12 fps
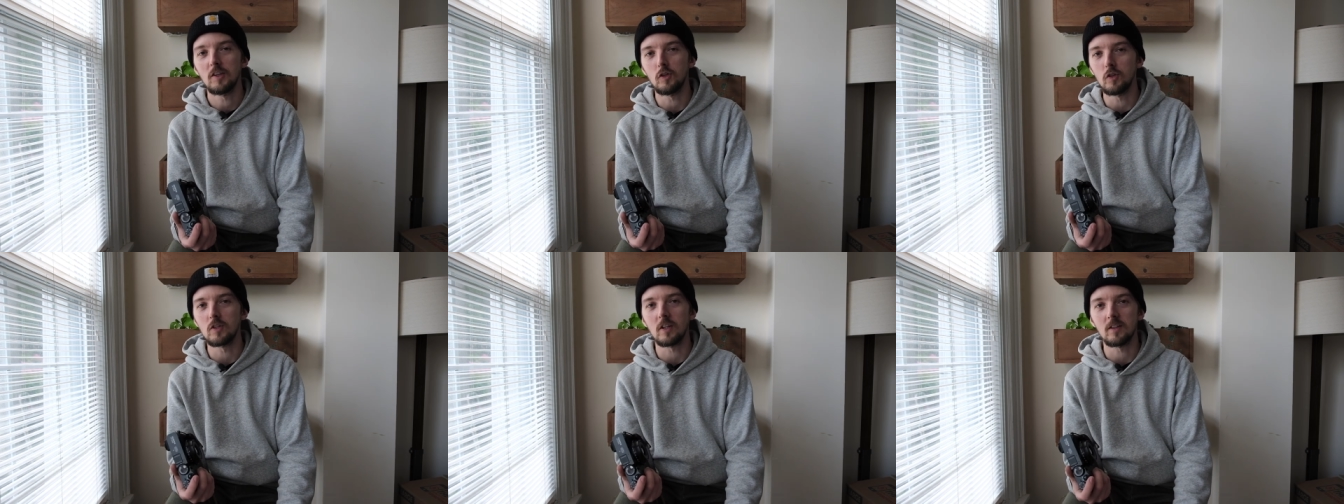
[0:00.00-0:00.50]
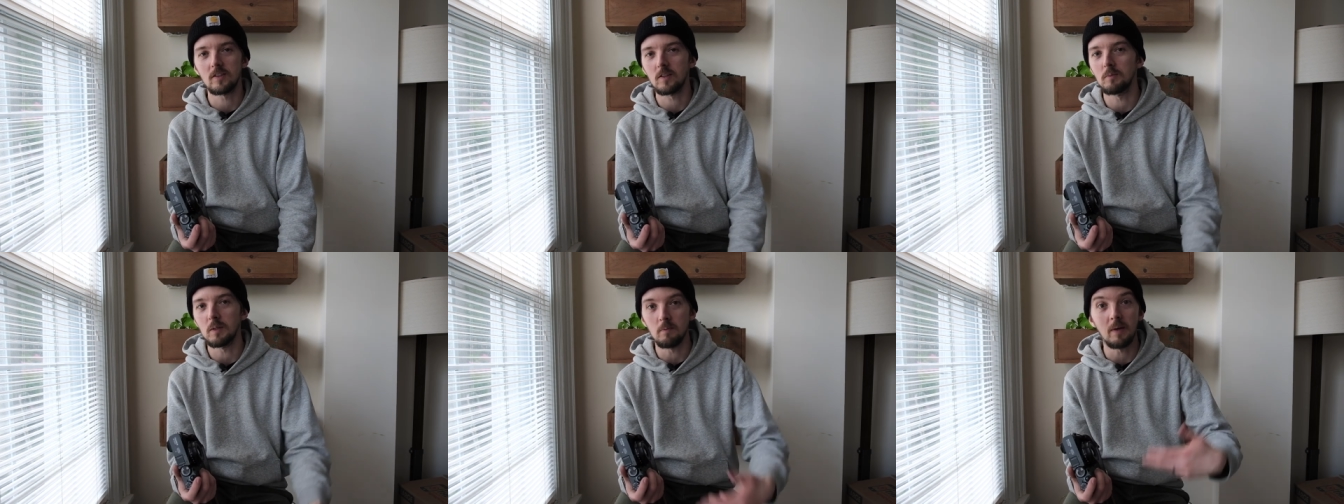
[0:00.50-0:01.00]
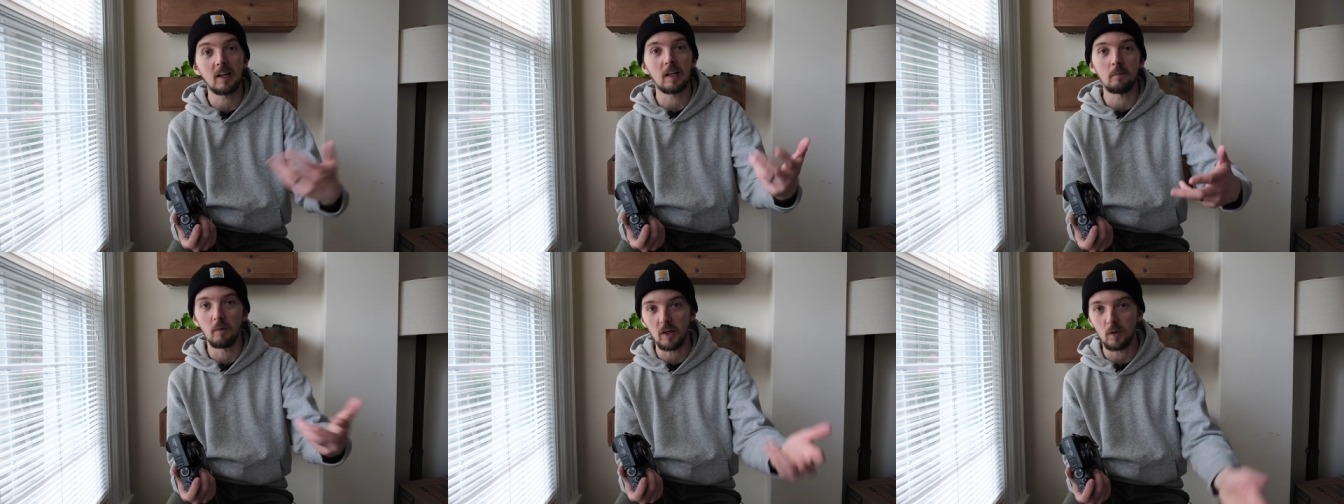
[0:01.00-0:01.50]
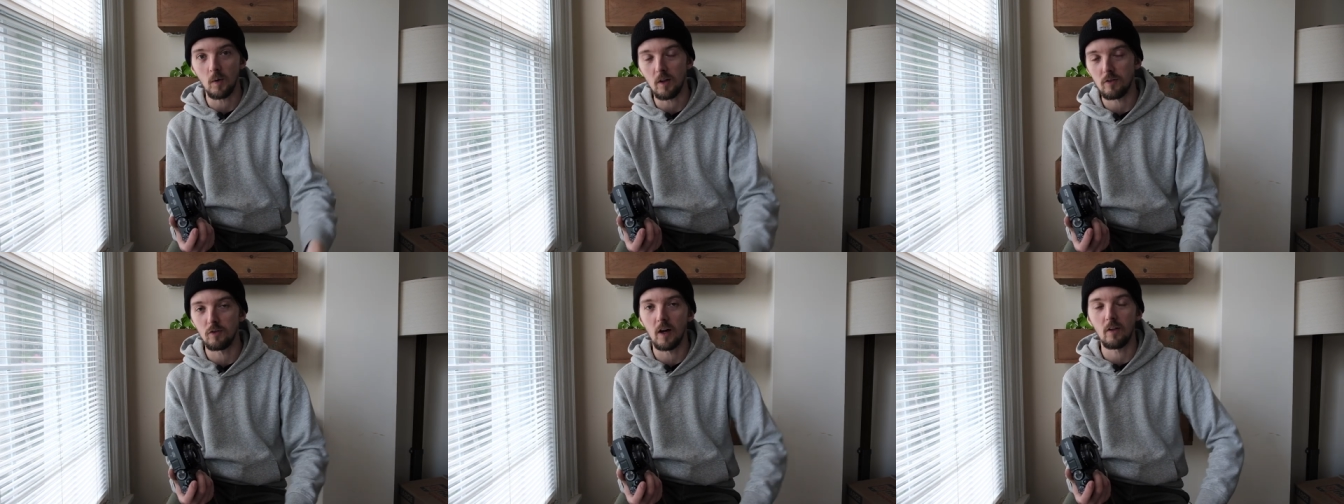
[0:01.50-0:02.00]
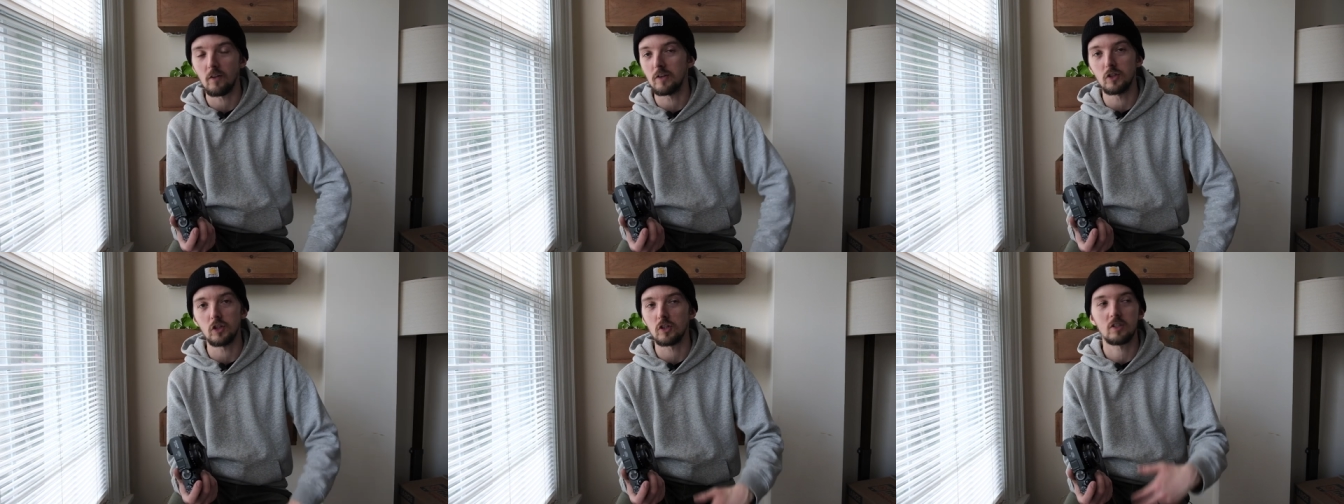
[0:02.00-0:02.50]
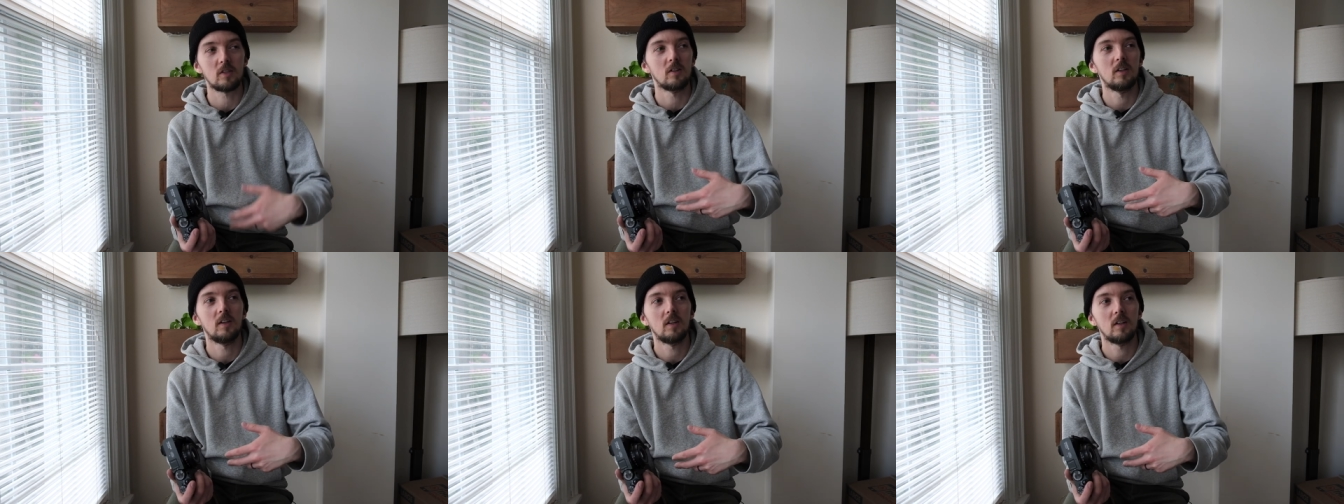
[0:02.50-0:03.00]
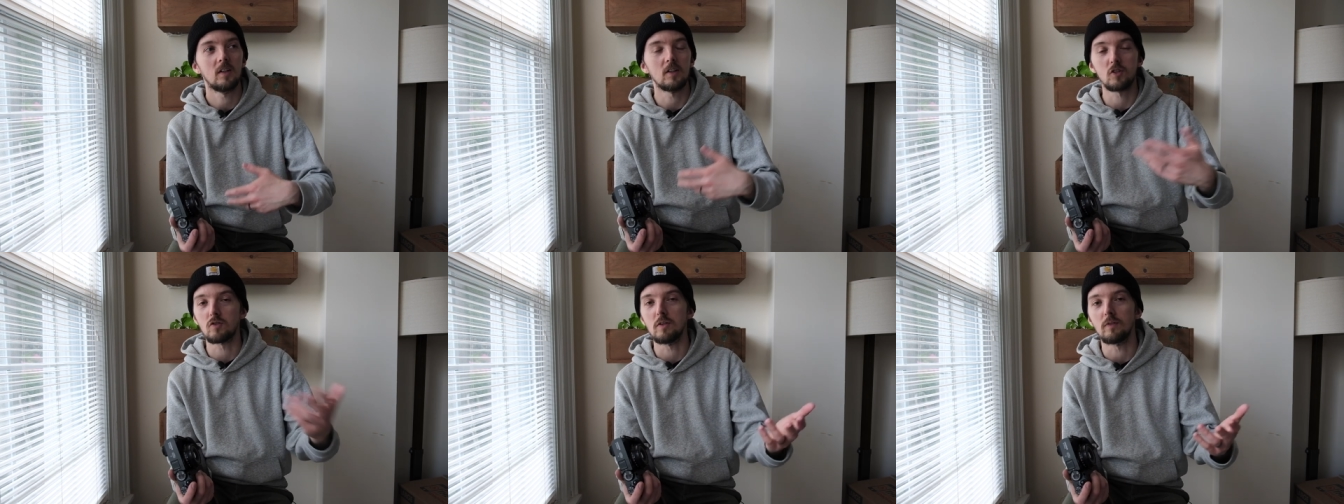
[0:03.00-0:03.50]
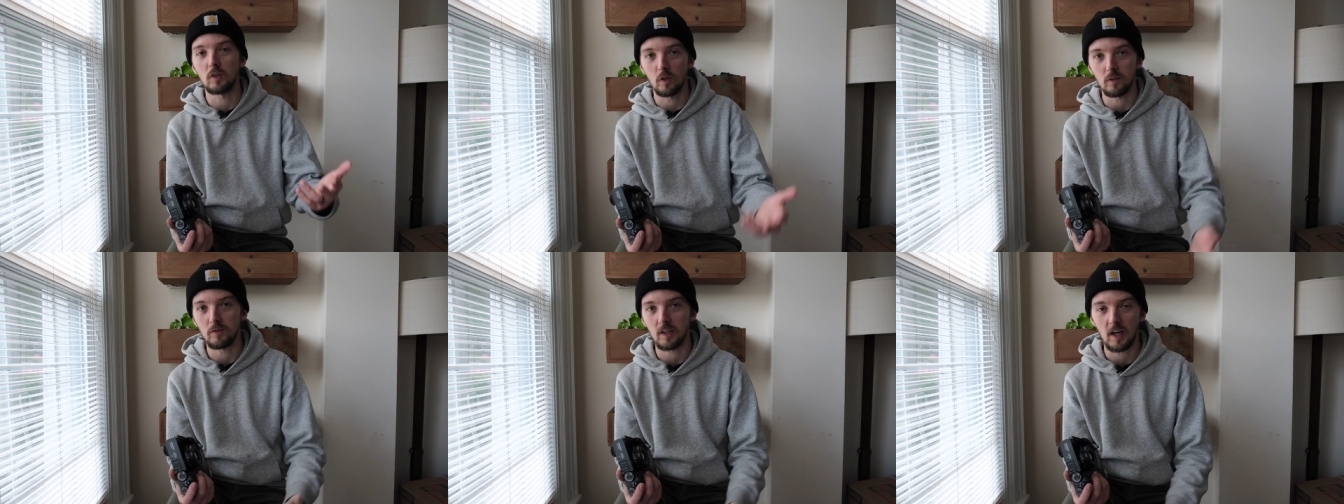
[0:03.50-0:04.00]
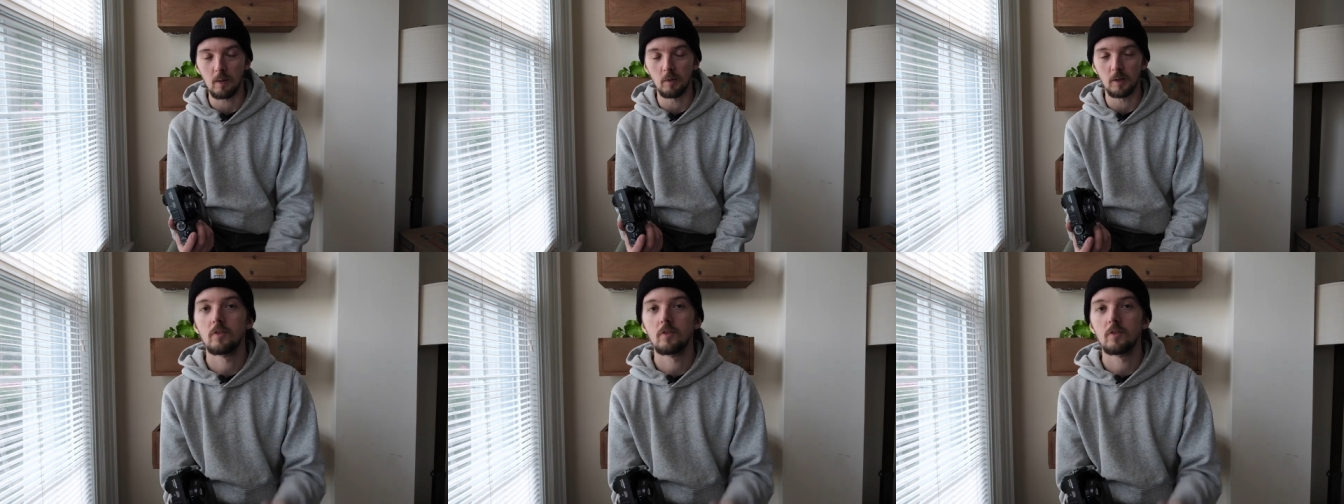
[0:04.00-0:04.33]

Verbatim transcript: use it to be making money with rather than just a street photography camera.